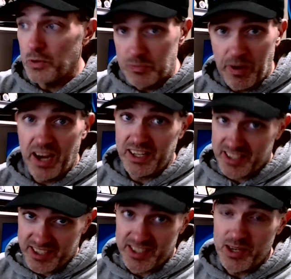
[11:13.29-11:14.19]
was buying
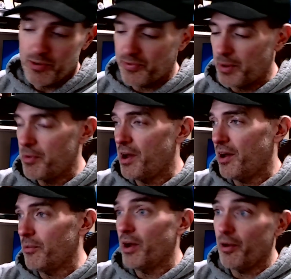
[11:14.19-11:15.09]
steel from,
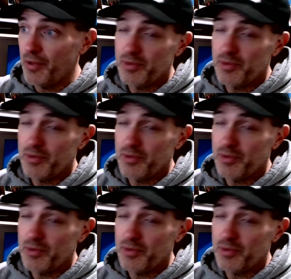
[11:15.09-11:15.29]
a